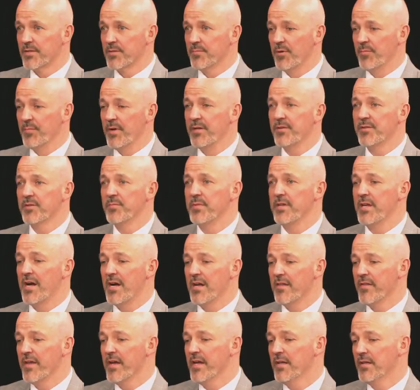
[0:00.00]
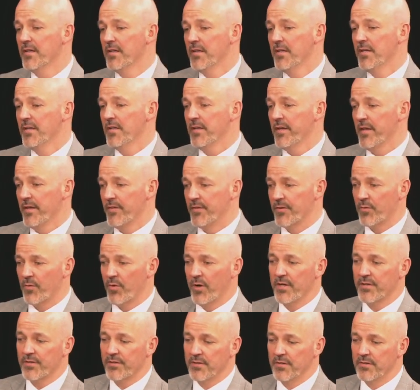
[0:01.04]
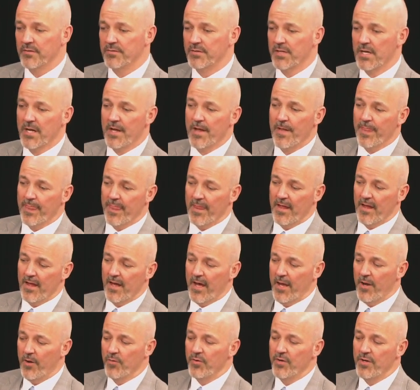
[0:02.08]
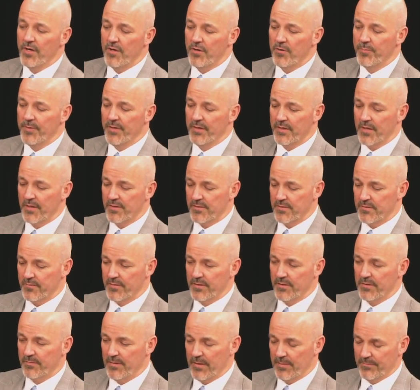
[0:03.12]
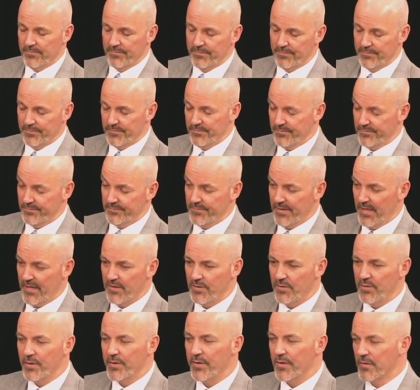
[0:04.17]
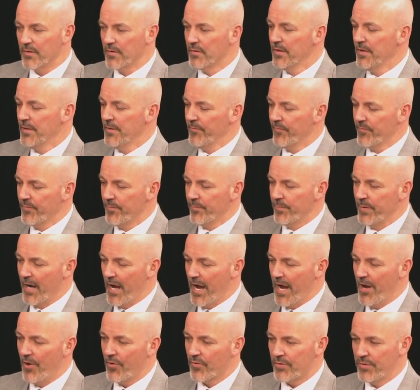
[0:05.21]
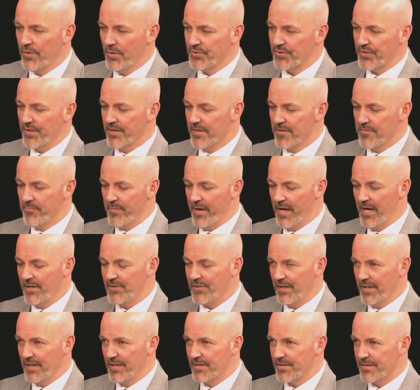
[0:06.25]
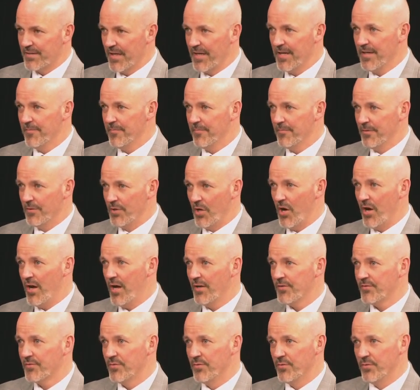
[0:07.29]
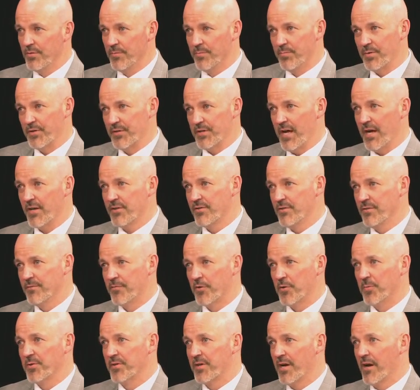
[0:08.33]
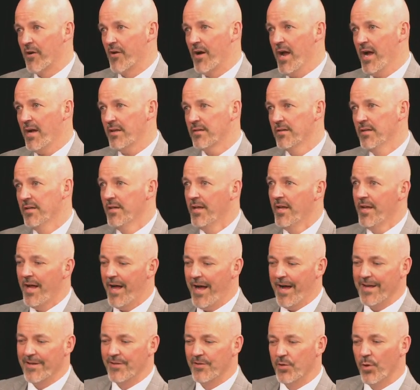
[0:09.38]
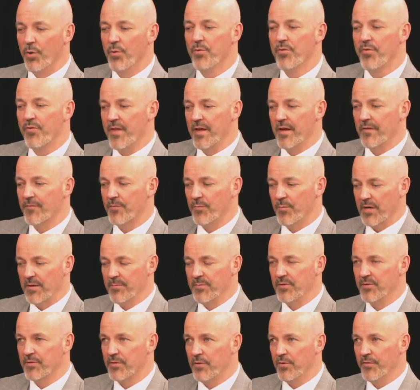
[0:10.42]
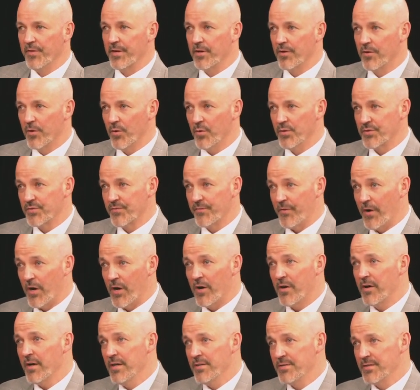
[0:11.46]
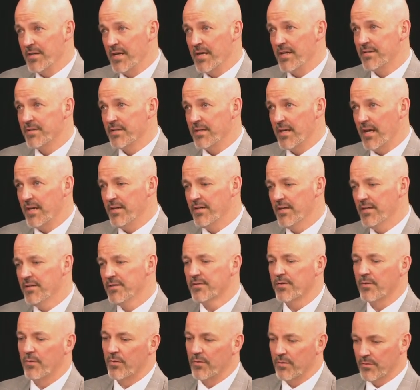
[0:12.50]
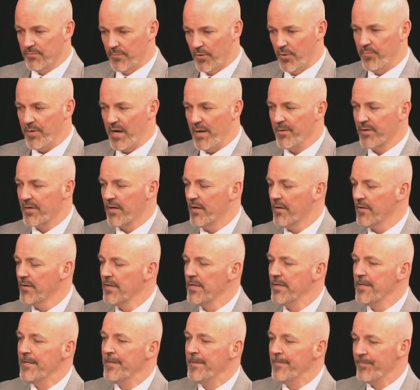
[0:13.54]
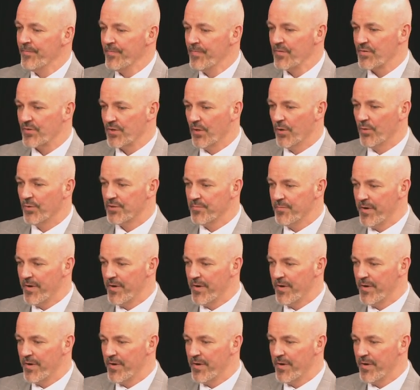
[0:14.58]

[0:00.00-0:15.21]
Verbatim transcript: some momentum behind that. It's a question of, I don't know because of the, I'm not a lawyer, but how closely they can match a state law to the protection of the Affordable Care Act. I don't think, from what I've been told, they can go as far as the ACA does or Obamacare. So it's a